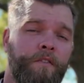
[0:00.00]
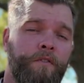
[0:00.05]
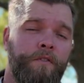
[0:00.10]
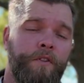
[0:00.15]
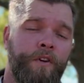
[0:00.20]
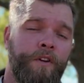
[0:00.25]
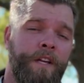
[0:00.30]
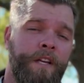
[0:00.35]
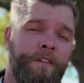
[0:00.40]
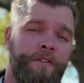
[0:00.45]
are
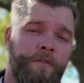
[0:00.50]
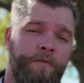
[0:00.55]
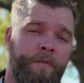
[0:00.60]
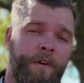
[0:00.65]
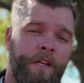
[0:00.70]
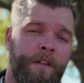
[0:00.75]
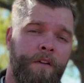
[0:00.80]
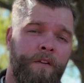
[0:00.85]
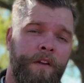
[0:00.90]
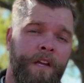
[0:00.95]
looking to
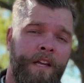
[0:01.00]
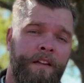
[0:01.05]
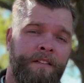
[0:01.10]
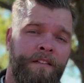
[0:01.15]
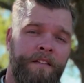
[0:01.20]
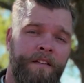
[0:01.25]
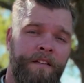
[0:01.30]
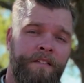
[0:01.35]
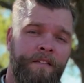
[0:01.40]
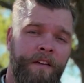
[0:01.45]
relocate
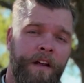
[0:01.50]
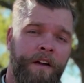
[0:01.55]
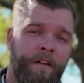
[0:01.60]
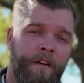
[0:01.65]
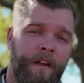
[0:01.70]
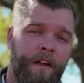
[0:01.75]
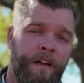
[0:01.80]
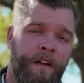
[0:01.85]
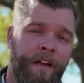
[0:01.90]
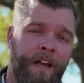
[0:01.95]
to this
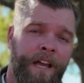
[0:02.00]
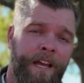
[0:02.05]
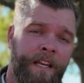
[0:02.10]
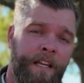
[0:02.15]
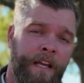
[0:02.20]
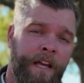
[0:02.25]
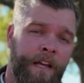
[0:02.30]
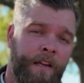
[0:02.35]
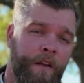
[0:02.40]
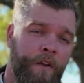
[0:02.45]
area and
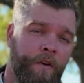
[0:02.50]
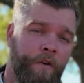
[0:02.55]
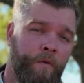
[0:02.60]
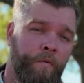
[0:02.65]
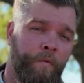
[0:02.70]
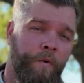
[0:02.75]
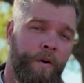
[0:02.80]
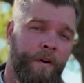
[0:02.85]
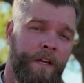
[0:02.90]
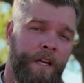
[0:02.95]
yet you're
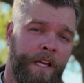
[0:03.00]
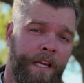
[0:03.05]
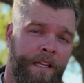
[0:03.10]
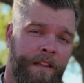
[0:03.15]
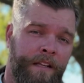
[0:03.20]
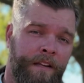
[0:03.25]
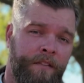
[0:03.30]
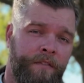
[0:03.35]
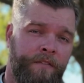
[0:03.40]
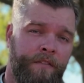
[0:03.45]
working in
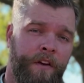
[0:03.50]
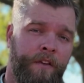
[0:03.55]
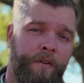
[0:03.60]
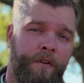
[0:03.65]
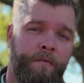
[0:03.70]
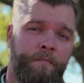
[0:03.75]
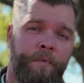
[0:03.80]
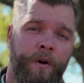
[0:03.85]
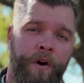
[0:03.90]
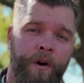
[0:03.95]
the
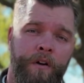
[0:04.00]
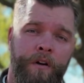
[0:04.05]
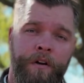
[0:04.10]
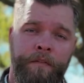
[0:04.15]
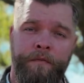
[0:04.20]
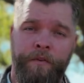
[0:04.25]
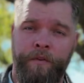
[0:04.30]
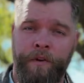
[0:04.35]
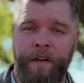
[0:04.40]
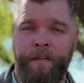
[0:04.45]
southern part
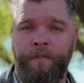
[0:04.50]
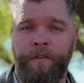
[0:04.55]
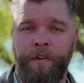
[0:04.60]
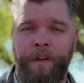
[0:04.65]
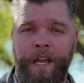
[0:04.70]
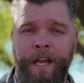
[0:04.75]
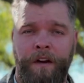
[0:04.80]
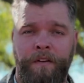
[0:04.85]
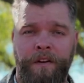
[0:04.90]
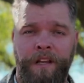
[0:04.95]
of Greenville
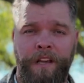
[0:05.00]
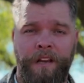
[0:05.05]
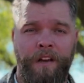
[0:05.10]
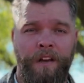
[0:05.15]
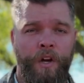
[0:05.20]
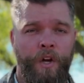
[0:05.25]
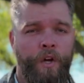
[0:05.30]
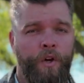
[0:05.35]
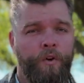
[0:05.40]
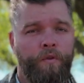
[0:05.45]
County,
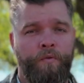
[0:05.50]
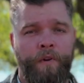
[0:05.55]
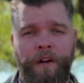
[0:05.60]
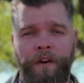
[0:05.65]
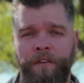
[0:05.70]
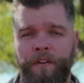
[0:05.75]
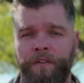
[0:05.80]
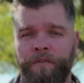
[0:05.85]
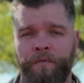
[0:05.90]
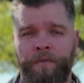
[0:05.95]

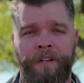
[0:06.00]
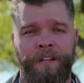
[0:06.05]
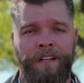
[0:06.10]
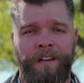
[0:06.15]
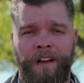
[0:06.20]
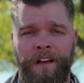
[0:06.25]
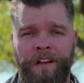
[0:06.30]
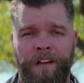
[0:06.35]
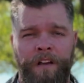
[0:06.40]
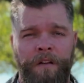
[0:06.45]
Greer is really
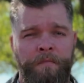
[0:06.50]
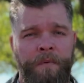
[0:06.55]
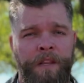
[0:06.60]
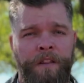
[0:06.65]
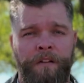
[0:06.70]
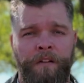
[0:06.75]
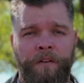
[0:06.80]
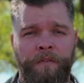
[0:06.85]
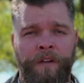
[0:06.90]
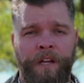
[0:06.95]
not going to be
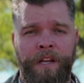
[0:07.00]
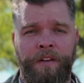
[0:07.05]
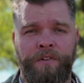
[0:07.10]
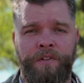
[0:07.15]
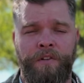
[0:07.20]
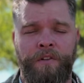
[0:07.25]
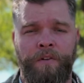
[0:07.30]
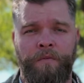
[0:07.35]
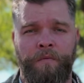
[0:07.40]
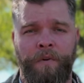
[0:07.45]
the
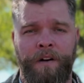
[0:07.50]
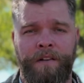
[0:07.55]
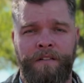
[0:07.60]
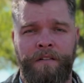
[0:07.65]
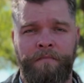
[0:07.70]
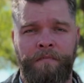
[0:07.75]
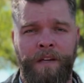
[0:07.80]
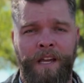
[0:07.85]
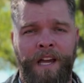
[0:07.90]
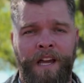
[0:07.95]
location you want to
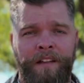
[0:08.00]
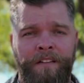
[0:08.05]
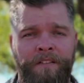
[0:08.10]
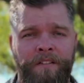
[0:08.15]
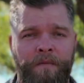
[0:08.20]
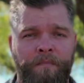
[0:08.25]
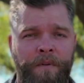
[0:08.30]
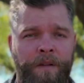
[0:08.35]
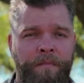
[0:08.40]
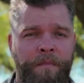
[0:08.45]
be at
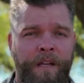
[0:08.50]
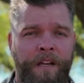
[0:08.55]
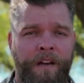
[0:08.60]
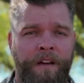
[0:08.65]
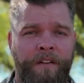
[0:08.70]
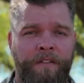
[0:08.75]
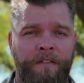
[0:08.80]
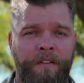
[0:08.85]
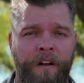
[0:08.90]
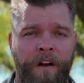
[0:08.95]
simply
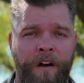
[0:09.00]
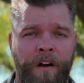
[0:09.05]
because